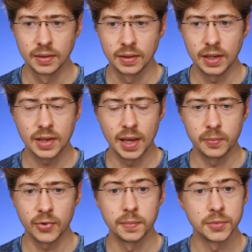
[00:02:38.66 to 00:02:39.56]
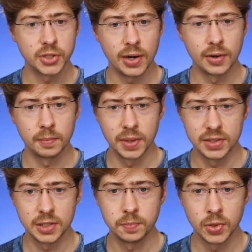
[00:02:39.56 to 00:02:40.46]
It came from sharing
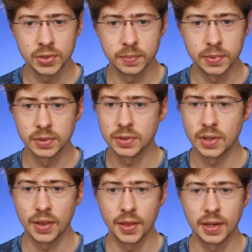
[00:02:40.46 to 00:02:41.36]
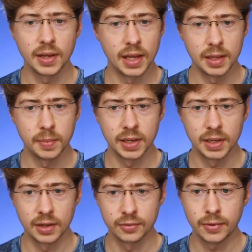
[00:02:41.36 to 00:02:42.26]
basic principles that anybody
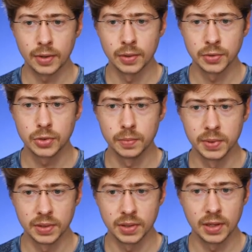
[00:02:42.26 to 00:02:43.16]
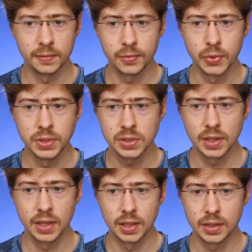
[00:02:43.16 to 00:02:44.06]
can follow to build influence,
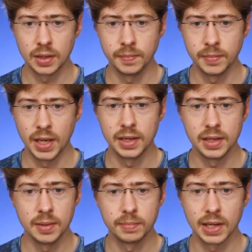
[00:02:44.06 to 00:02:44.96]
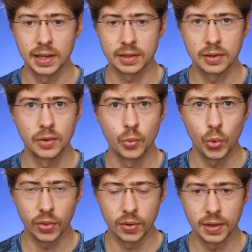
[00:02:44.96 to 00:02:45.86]
income, and impact
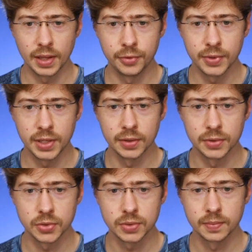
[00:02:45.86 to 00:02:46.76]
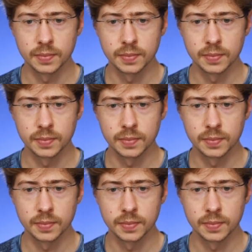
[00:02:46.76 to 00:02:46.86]
with online videos.